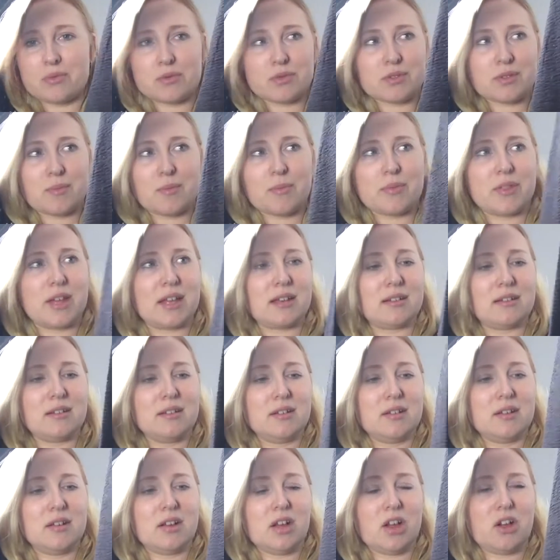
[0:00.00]
or something
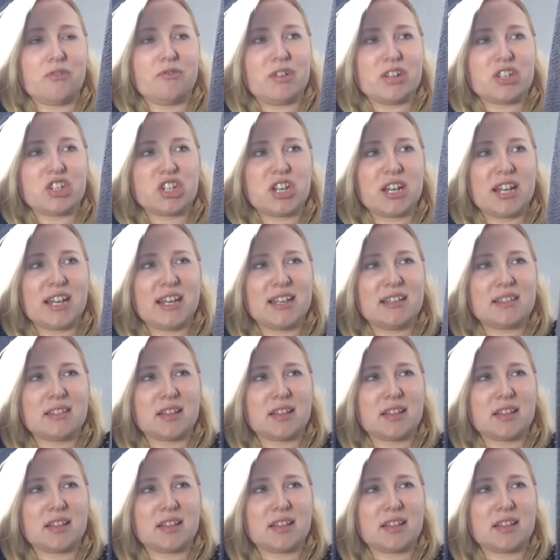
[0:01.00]
originally,